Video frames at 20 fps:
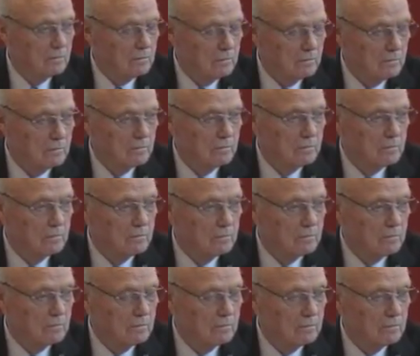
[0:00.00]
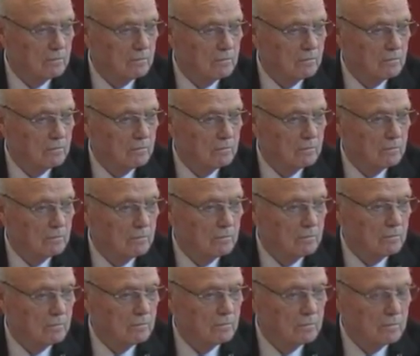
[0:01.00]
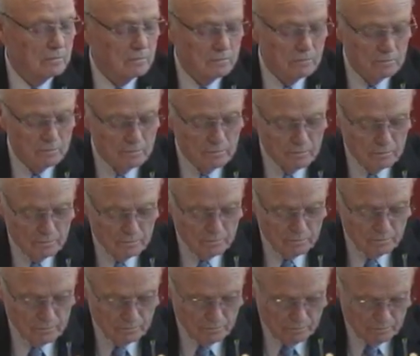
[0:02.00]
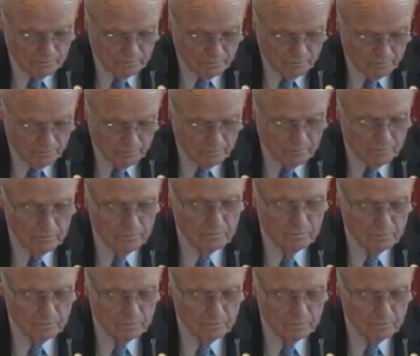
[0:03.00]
(not speaking)